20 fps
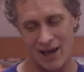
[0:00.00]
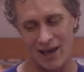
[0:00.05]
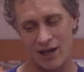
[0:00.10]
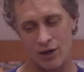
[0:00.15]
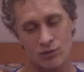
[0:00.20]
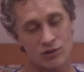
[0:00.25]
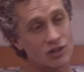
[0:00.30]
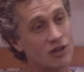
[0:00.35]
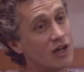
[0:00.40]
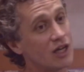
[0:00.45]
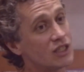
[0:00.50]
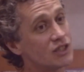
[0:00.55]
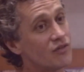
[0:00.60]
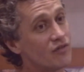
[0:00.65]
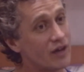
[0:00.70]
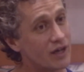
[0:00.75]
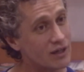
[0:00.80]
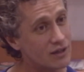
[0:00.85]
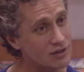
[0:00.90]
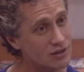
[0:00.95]
and it was Las
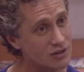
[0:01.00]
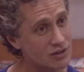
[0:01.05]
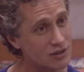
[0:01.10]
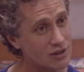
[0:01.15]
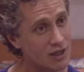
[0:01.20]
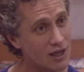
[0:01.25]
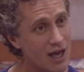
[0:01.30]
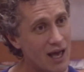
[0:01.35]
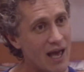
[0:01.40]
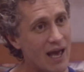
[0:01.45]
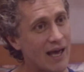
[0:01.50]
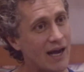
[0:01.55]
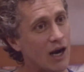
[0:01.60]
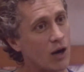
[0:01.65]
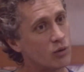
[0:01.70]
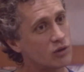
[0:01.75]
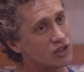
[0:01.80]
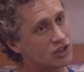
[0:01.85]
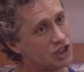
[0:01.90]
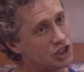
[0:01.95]
Vegas and I
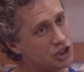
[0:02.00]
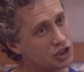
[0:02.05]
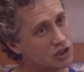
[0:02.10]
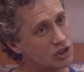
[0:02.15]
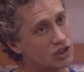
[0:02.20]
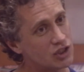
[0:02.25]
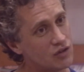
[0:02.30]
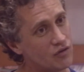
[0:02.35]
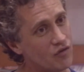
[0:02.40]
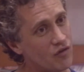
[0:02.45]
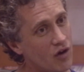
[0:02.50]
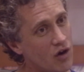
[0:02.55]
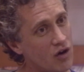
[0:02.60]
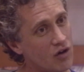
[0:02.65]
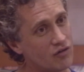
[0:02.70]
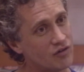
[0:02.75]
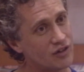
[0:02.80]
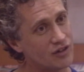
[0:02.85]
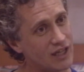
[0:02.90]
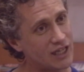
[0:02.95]
was just
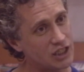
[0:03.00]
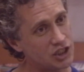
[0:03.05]
involved in that